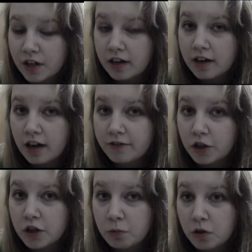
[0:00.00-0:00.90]
I've
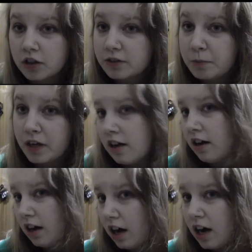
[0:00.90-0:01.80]
heard it works, but
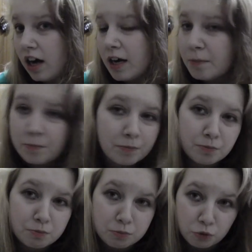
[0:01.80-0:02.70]
I'm
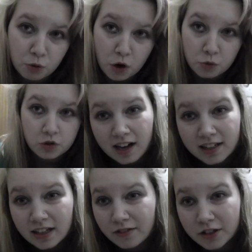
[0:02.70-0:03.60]
broke.
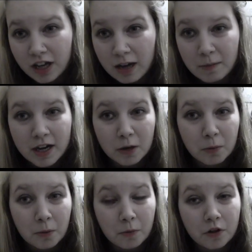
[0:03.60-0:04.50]
I never dye my hair
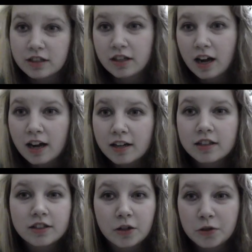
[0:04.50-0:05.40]
purple. I
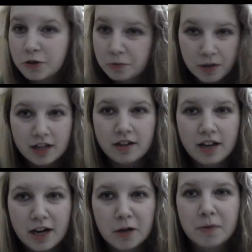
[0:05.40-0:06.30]
don't do my
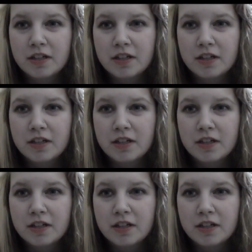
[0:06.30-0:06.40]
hair